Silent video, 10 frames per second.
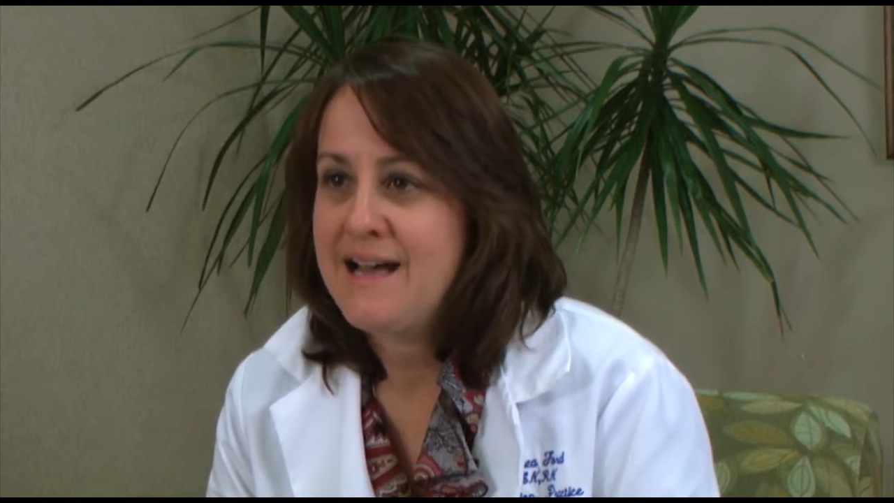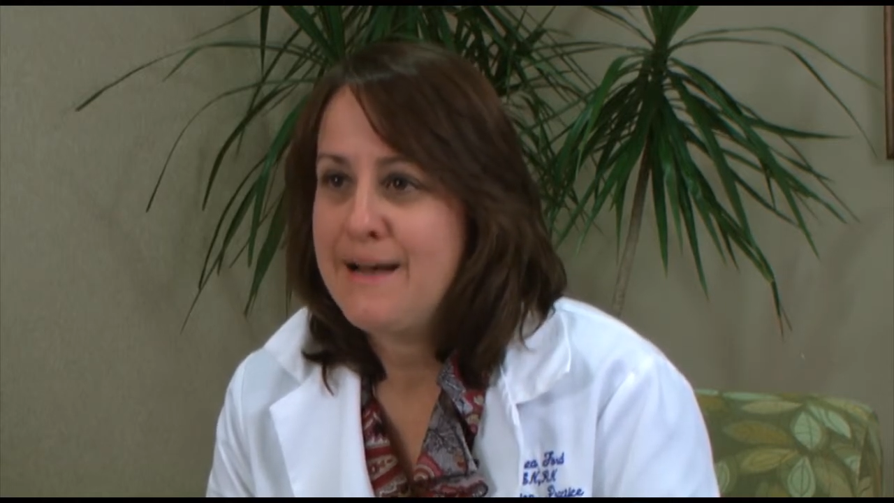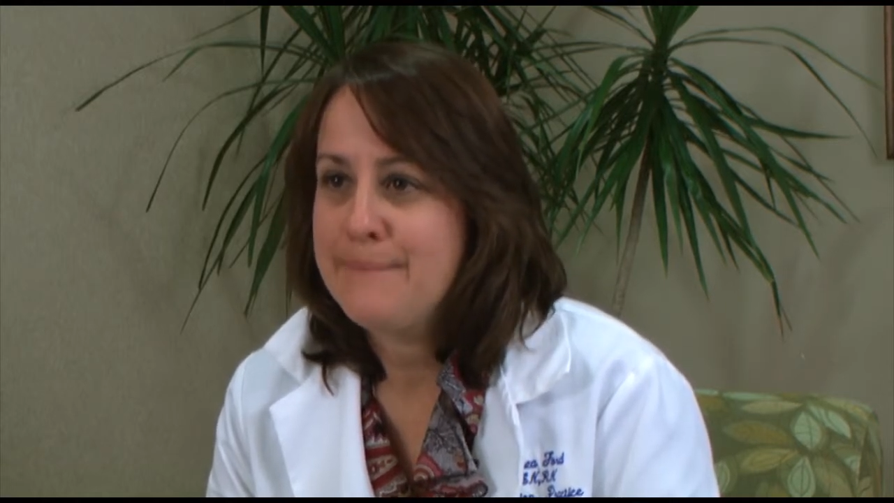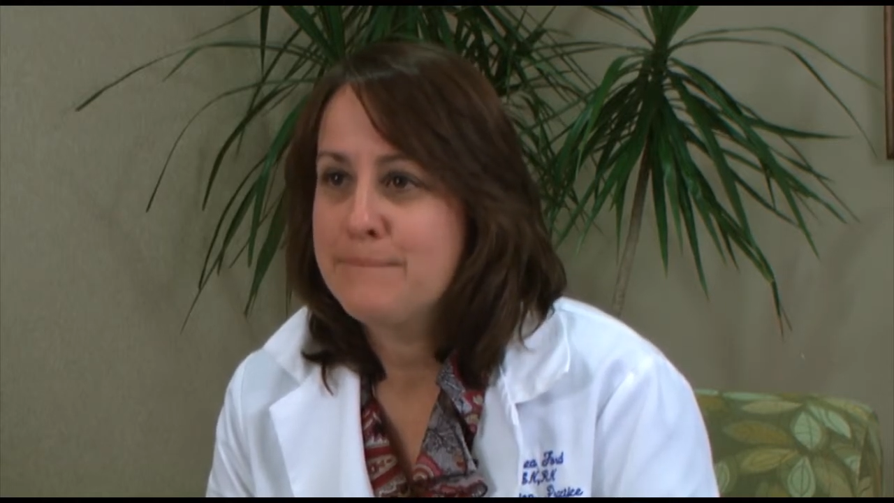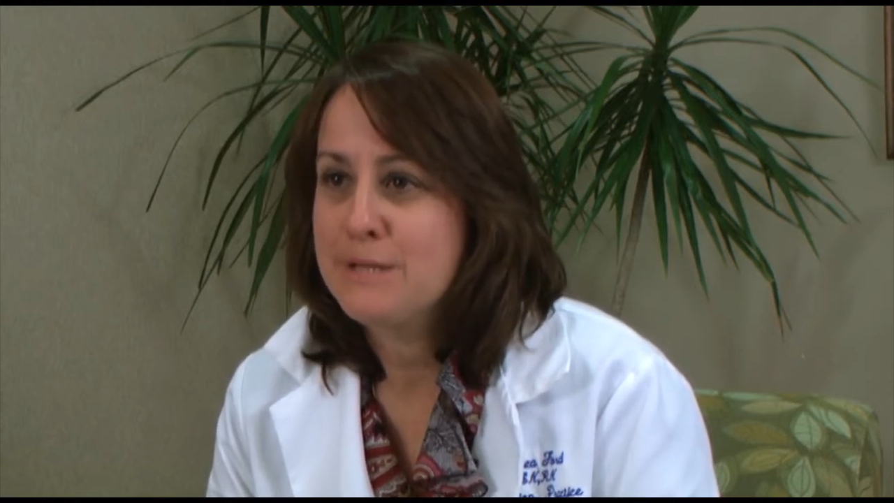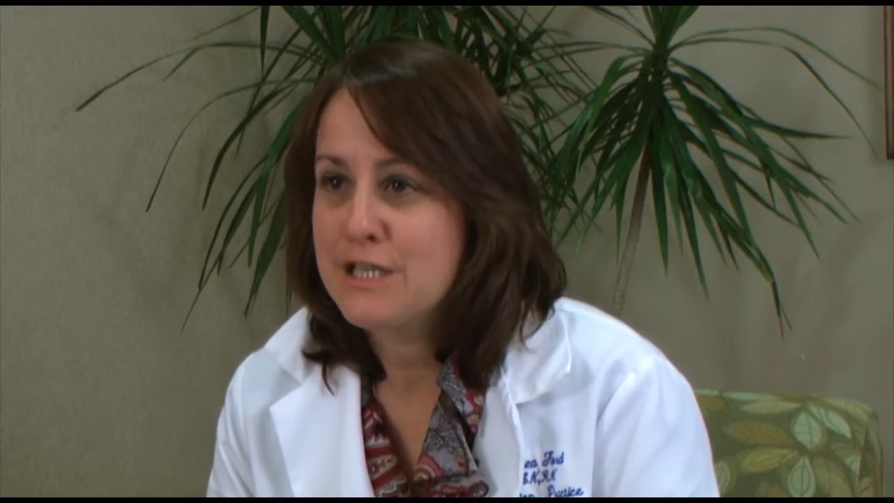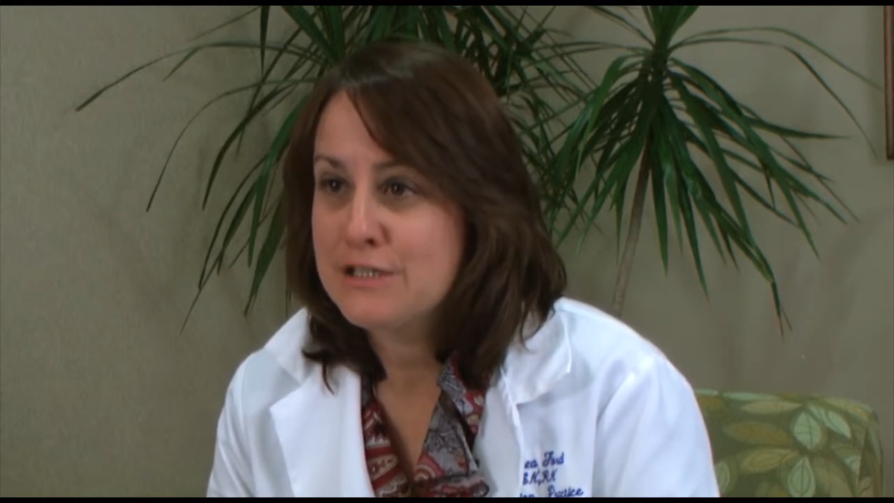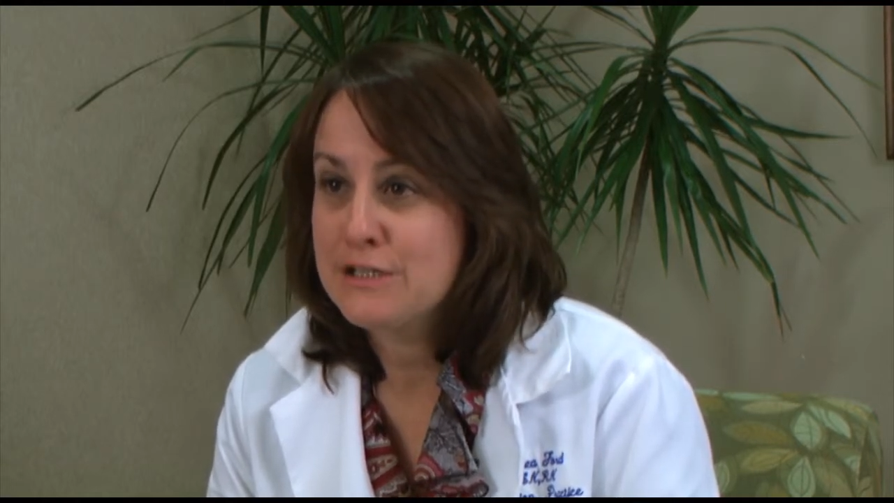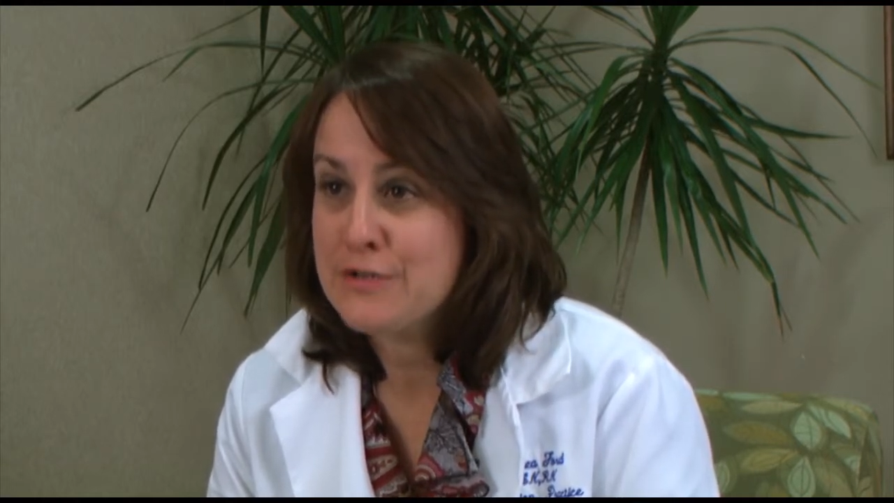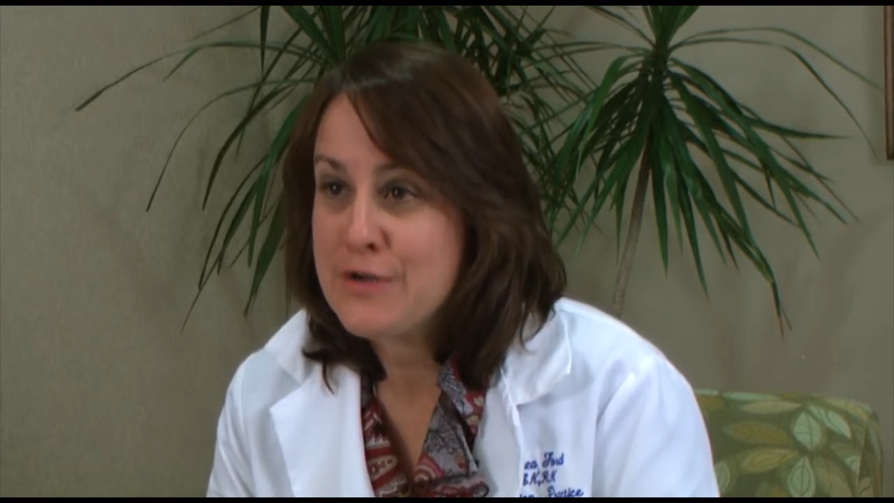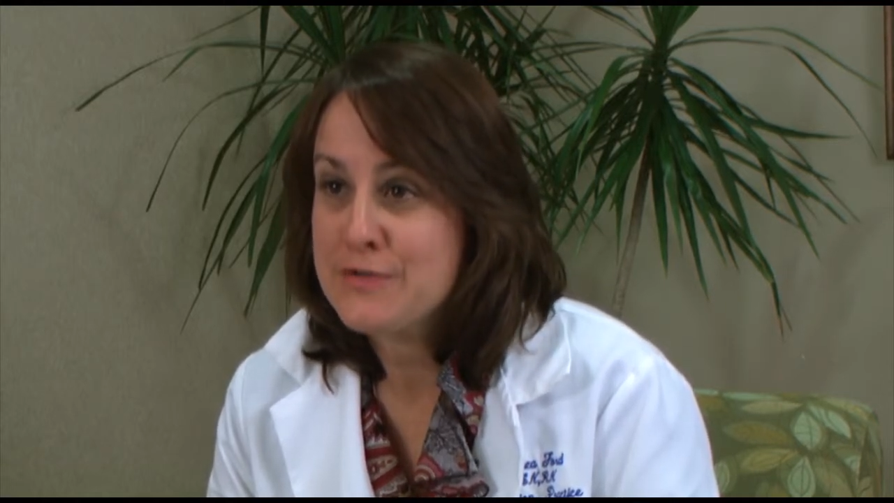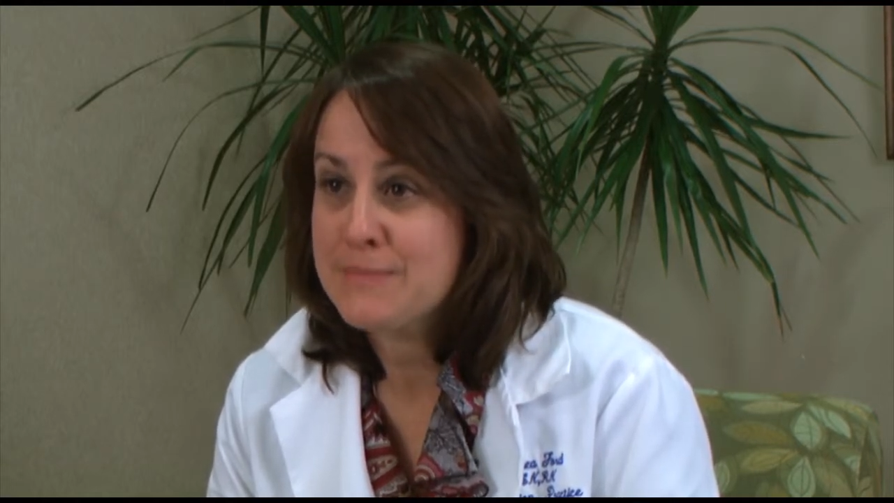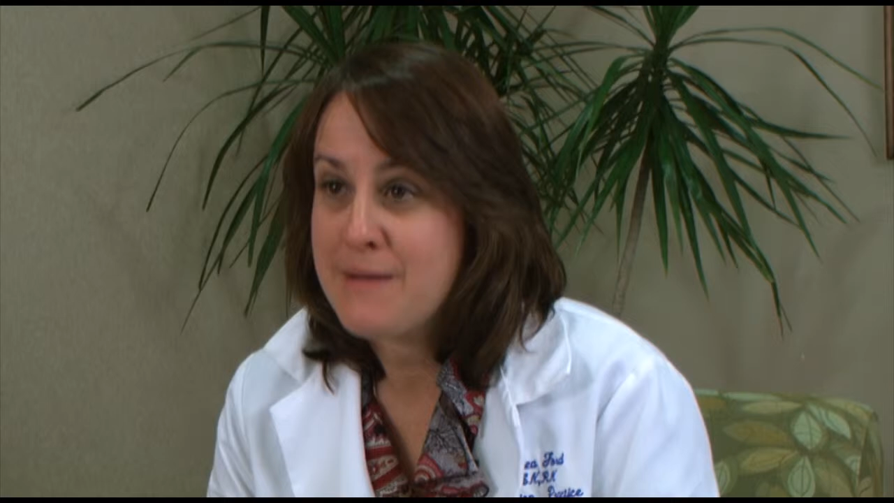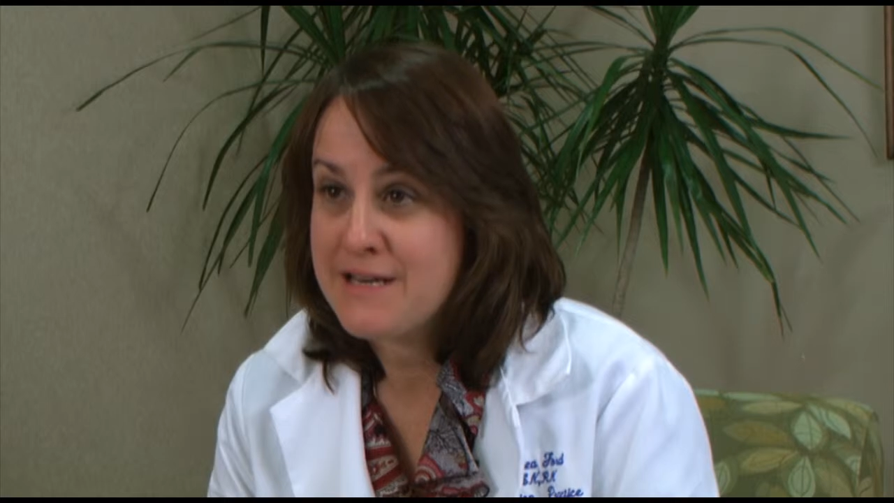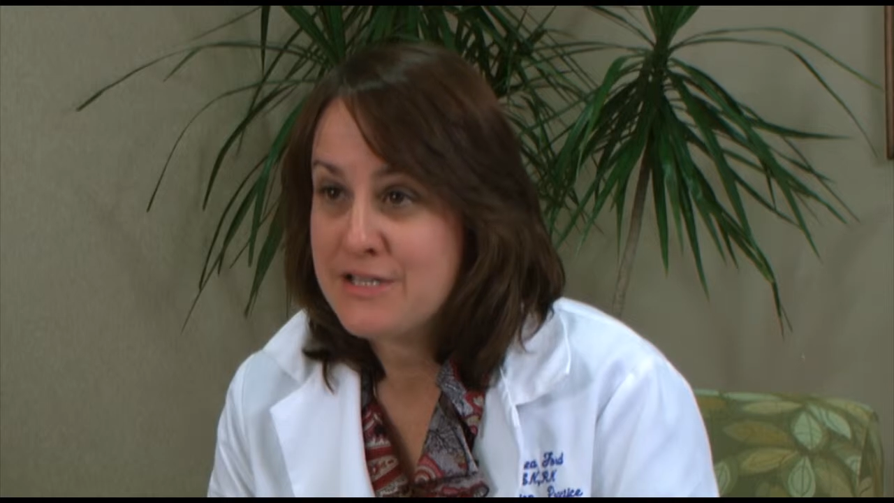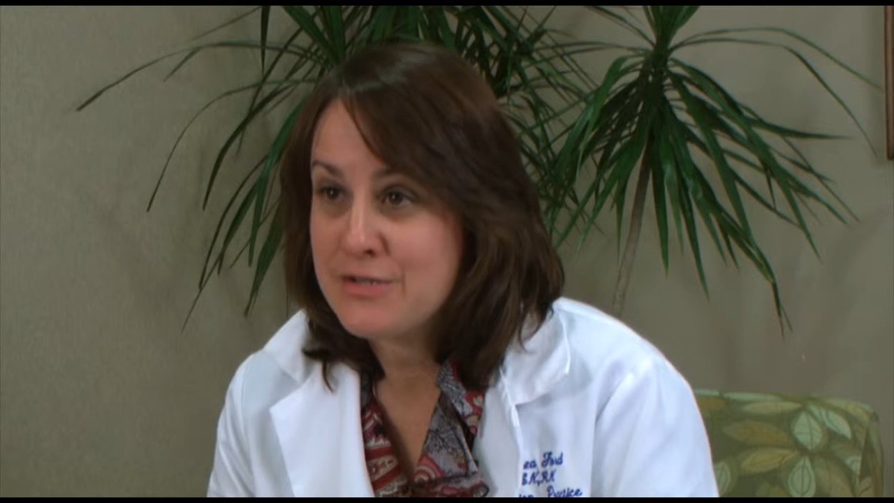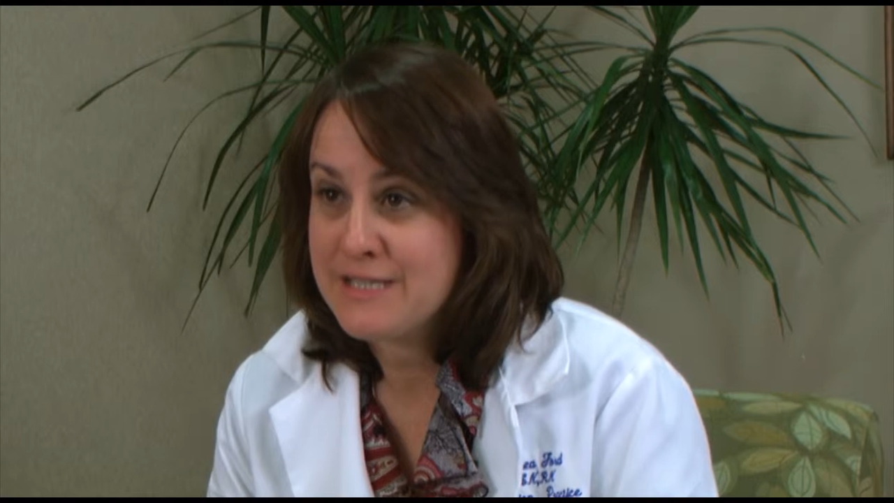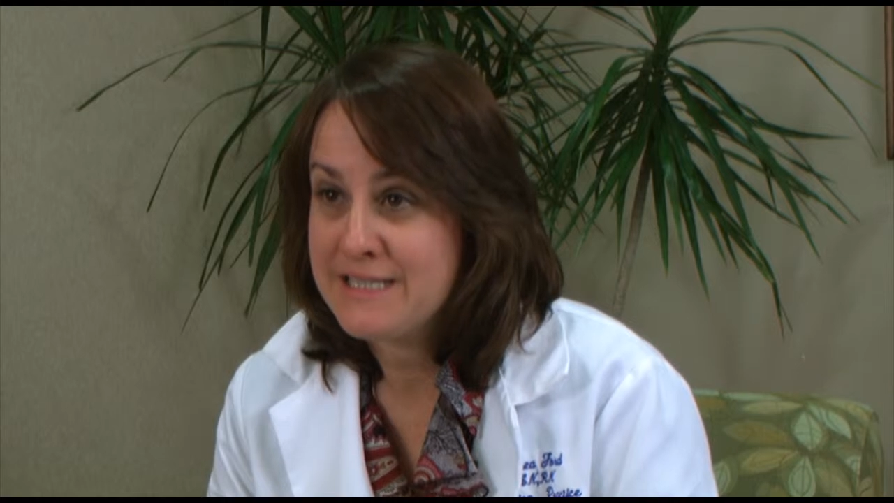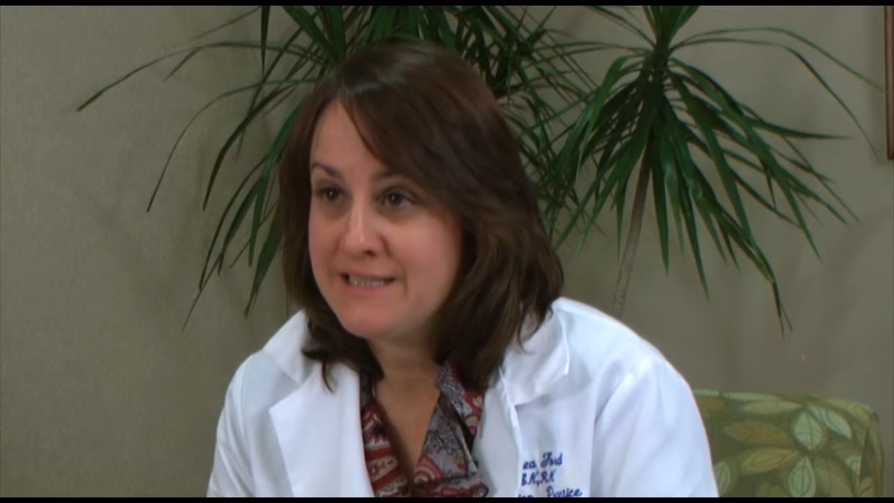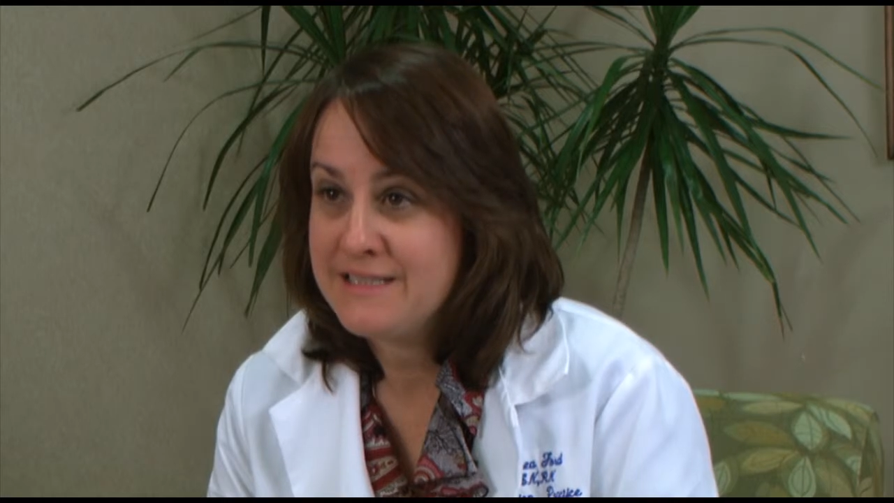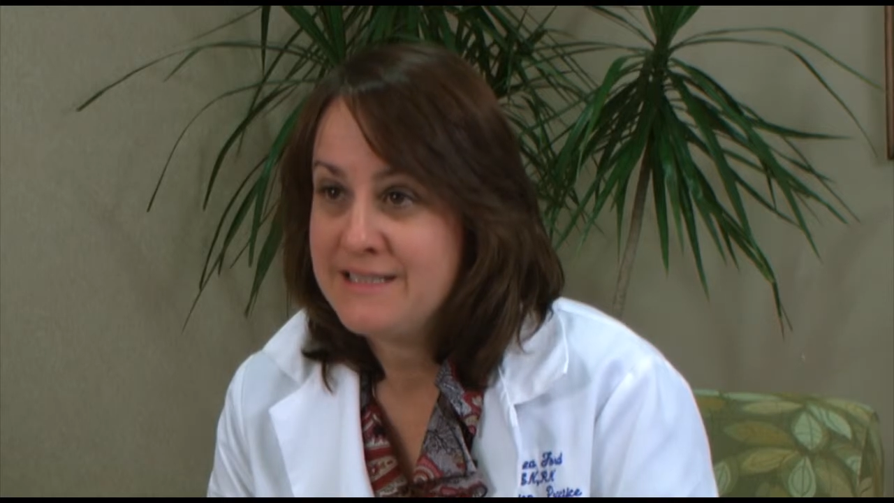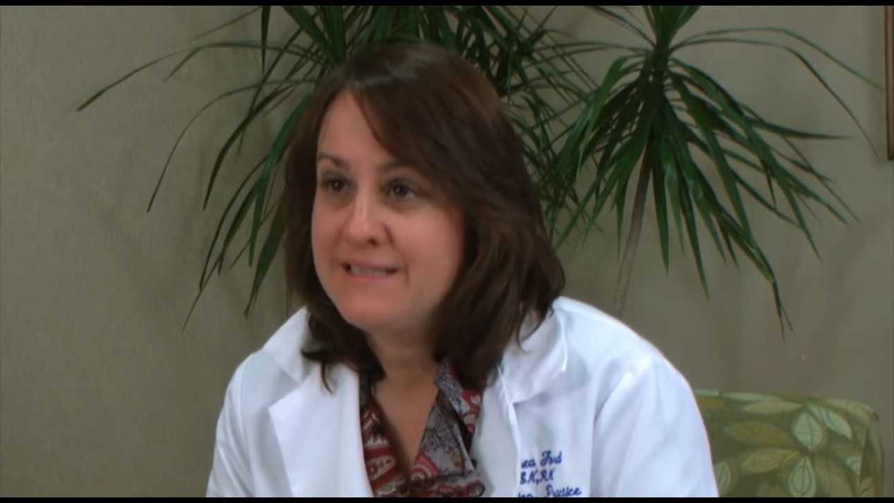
um, blood glucose monitoring,